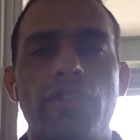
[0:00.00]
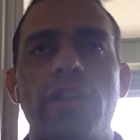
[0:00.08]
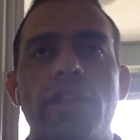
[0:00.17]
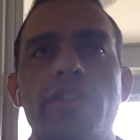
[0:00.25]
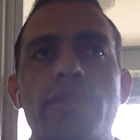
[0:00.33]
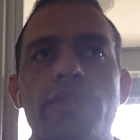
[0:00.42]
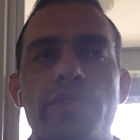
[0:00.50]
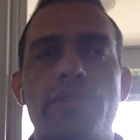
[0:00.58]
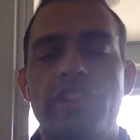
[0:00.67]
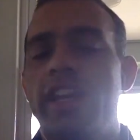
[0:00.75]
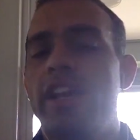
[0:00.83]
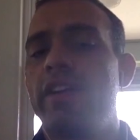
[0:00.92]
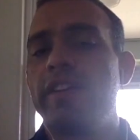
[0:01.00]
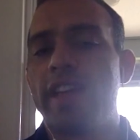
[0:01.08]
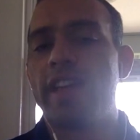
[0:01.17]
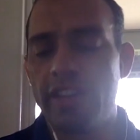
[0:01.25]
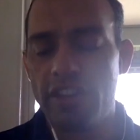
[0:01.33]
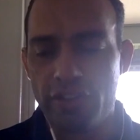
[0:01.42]
Do they do security
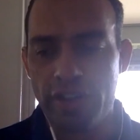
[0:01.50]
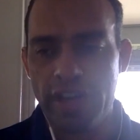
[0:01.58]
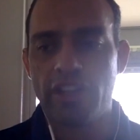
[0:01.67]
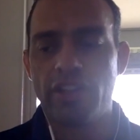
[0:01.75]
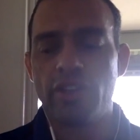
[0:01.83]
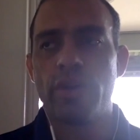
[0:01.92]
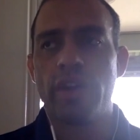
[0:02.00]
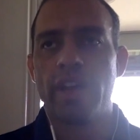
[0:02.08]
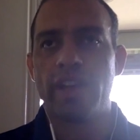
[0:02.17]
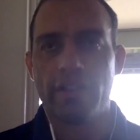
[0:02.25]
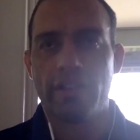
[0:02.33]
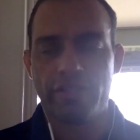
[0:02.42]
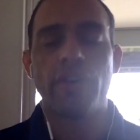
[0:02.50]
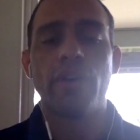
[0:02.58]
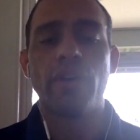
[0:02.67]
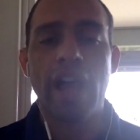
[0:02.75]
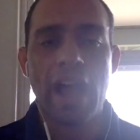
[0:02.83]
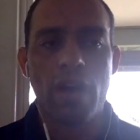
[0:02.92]
testing during QA? If
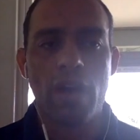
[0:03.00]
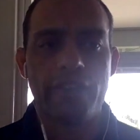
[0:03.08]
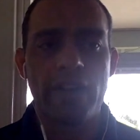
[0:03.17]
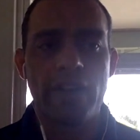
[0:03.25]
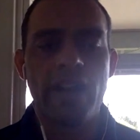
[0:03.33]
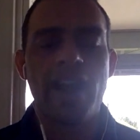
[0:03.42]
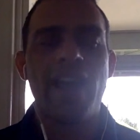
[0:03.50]
so, how often?